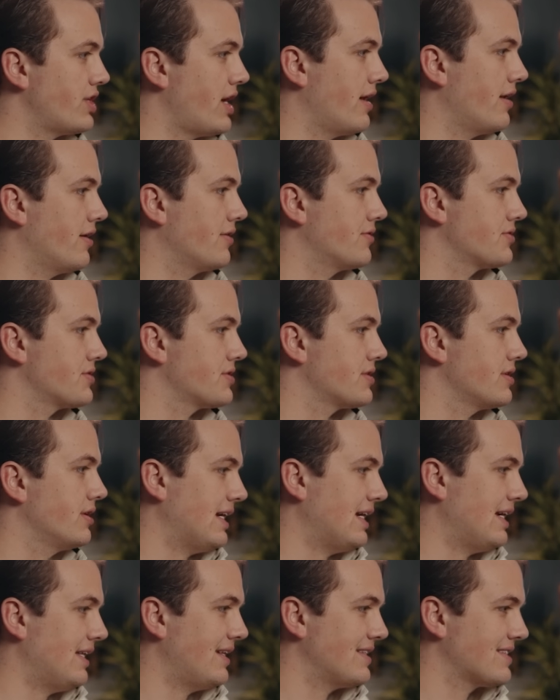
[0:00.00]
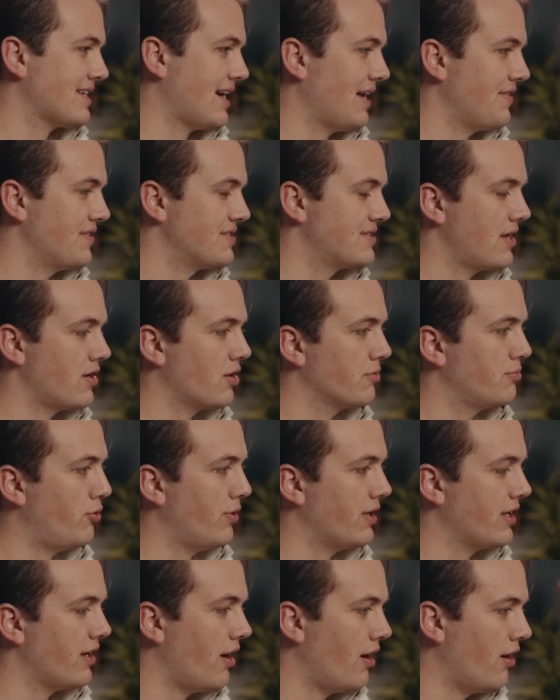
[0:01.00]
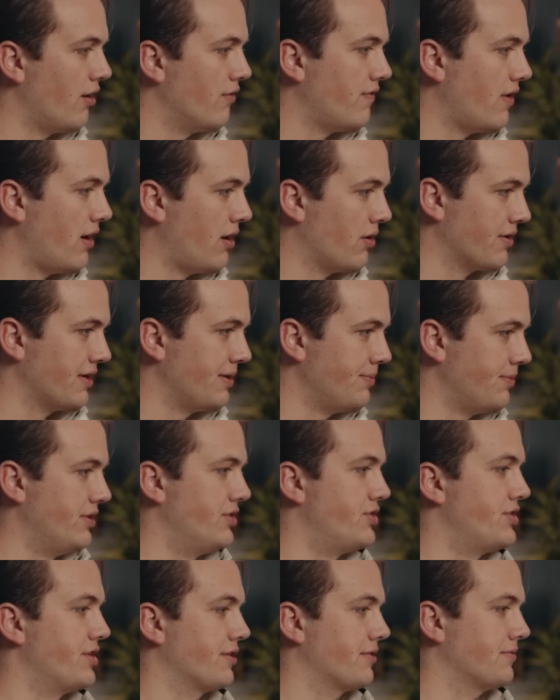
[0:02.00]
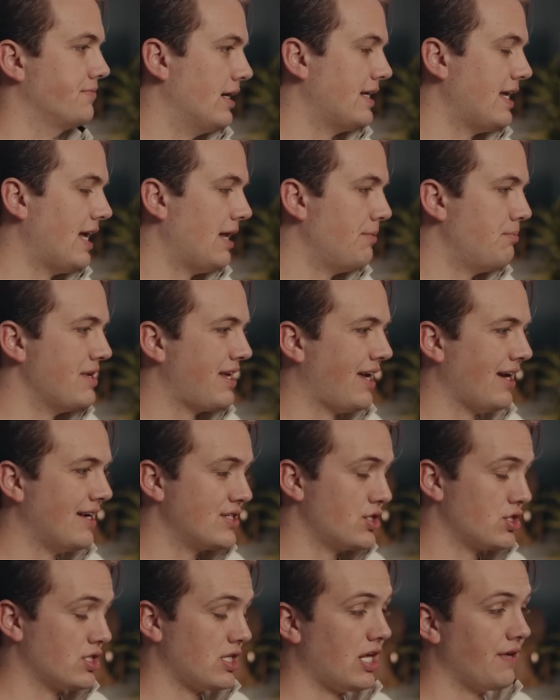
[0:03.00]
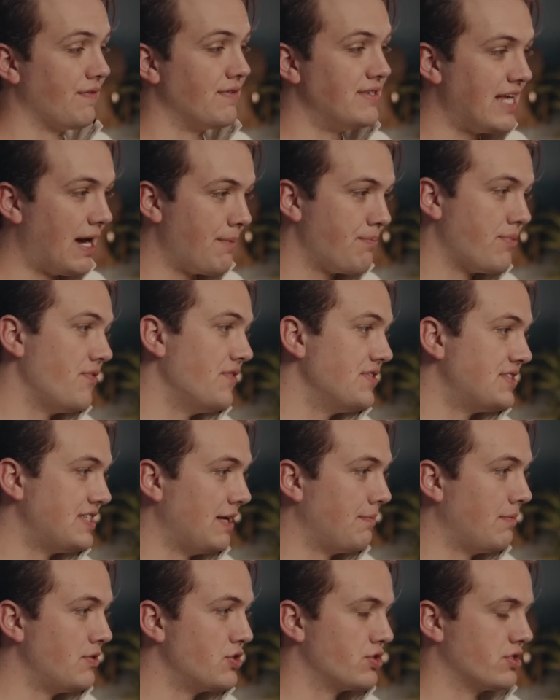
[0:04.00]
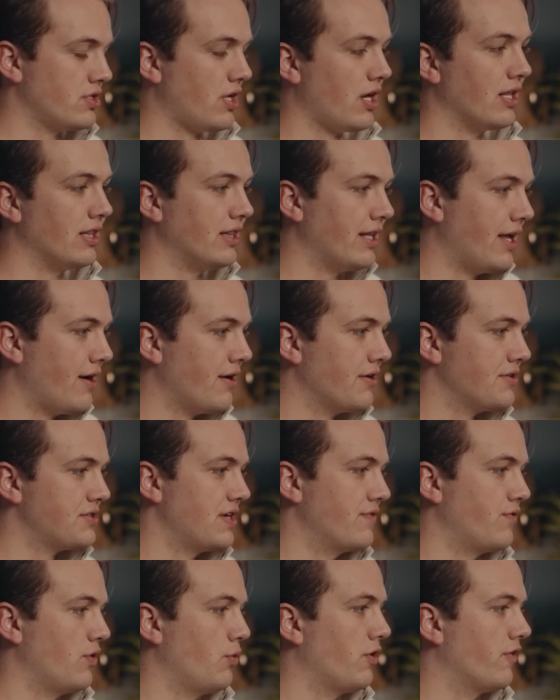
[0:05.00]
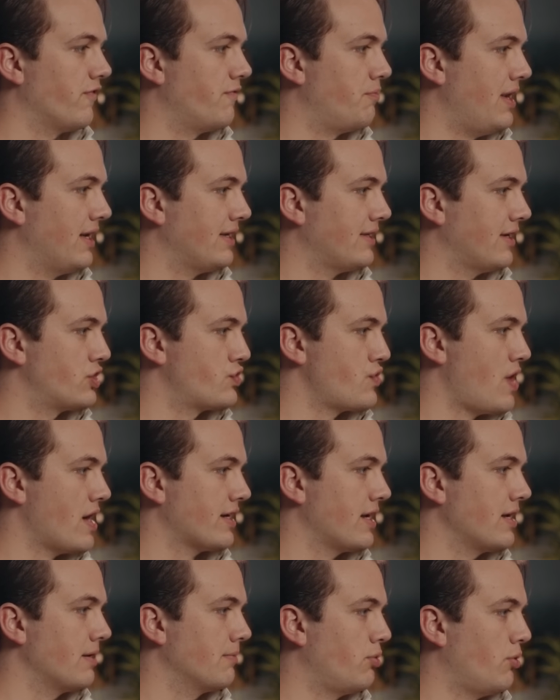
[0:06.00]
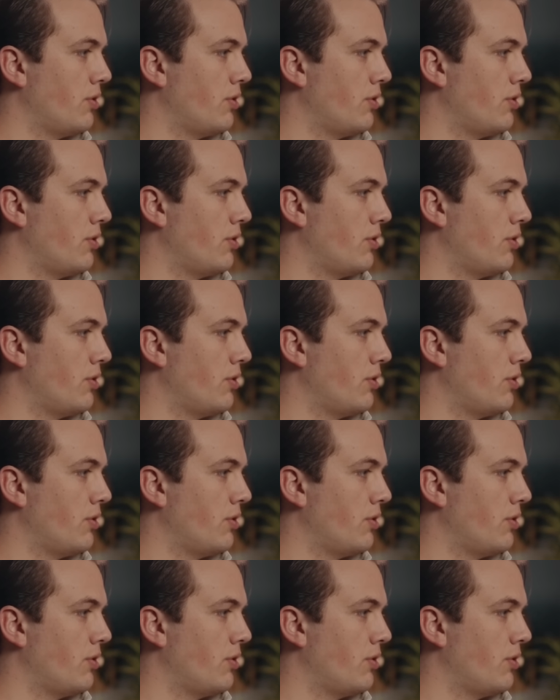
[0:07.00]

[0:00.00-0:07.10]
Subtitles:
shadows, and that's kind of the center point of our image here. Again, because there's a lot of depth in this image, there's a lot of layers. If we would have picked a tracking